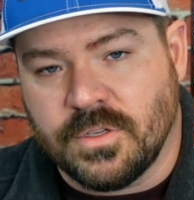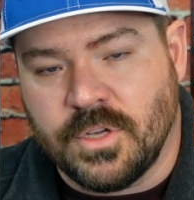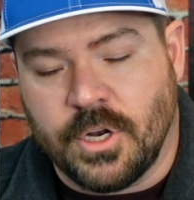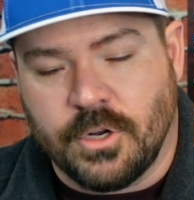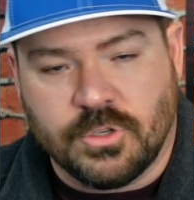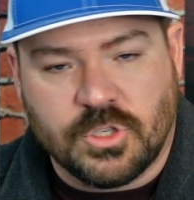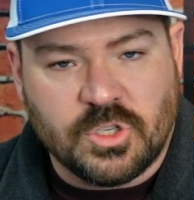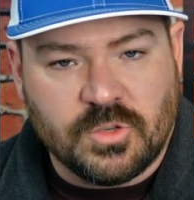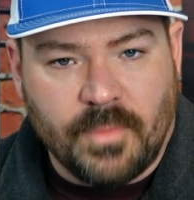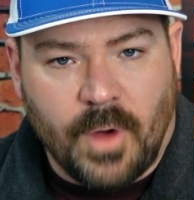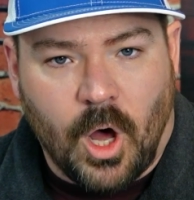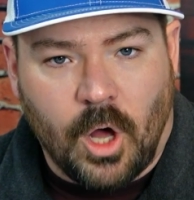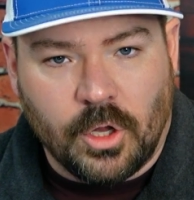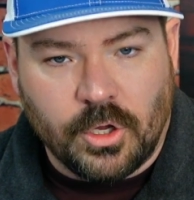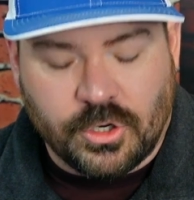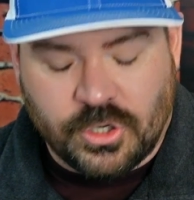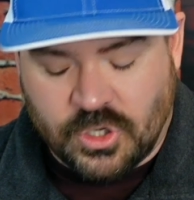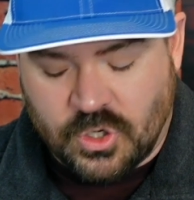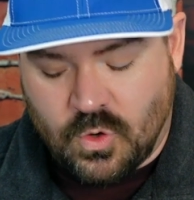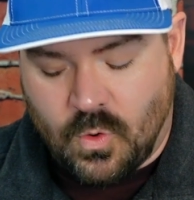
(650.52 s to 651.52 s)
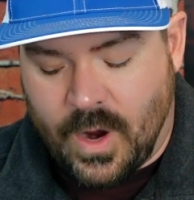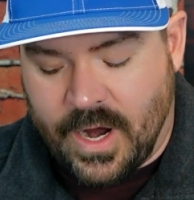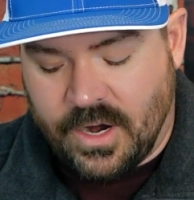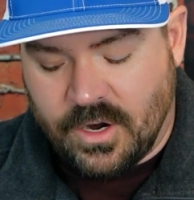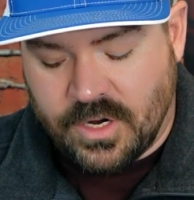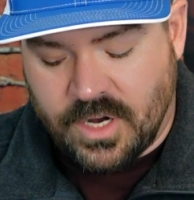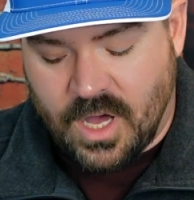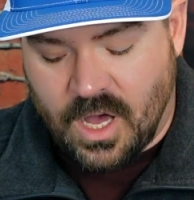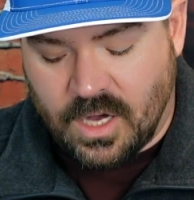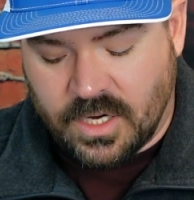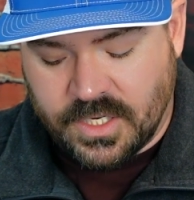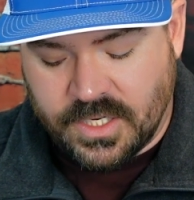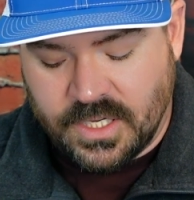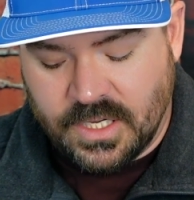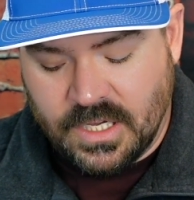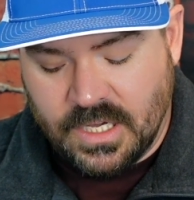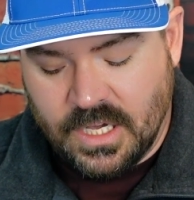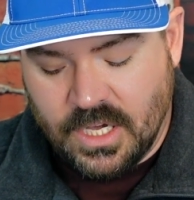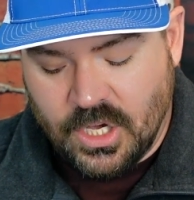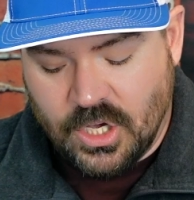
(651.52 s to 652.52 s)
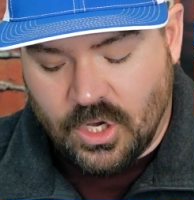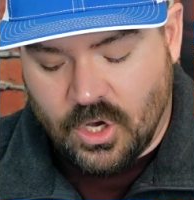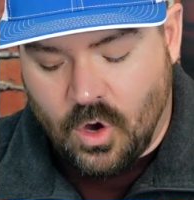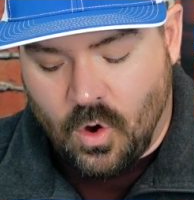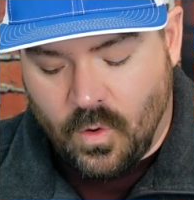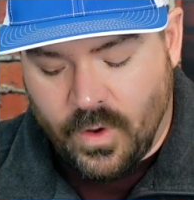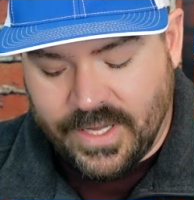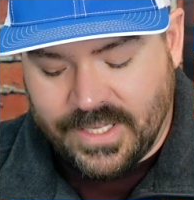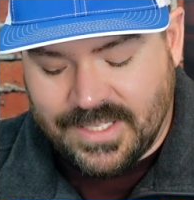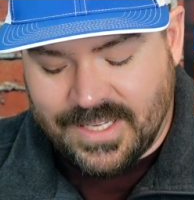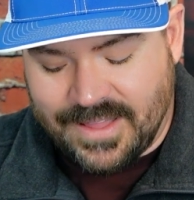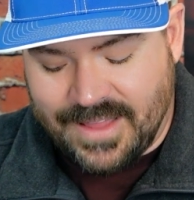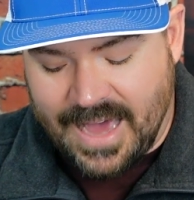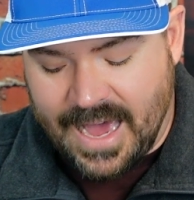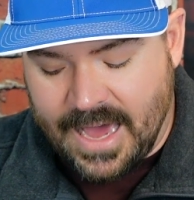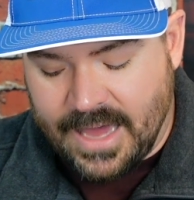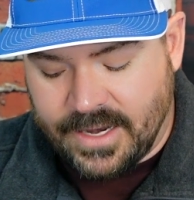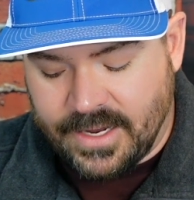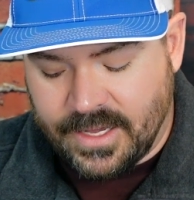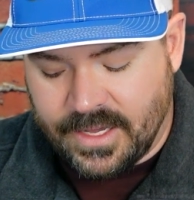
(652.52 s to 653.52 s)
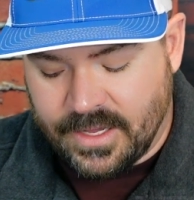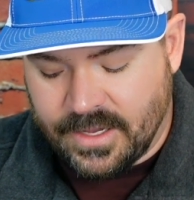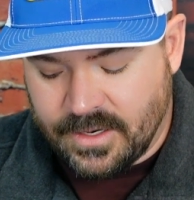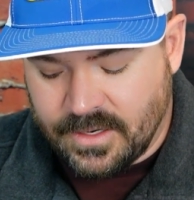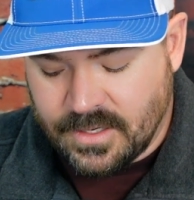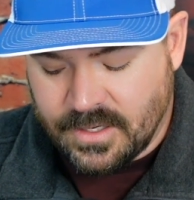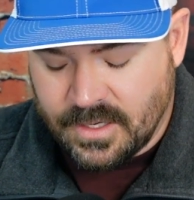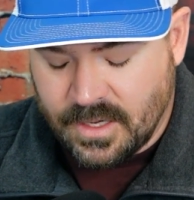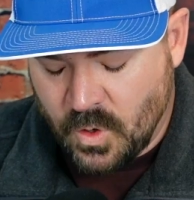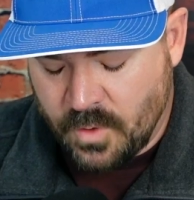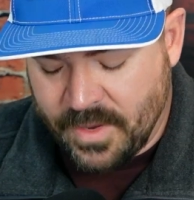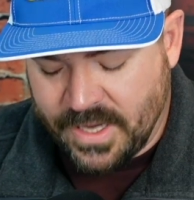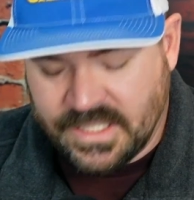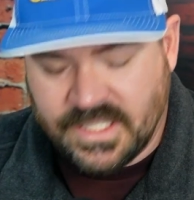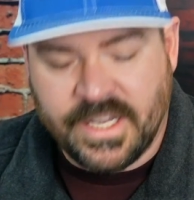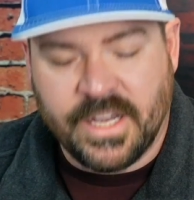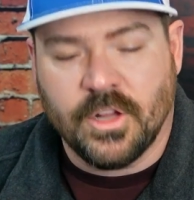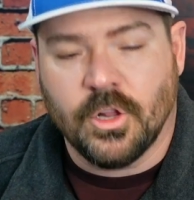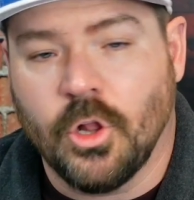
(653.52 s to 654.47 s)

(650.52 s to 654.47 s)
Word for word: you know, smaller square duct going to that end. We might see a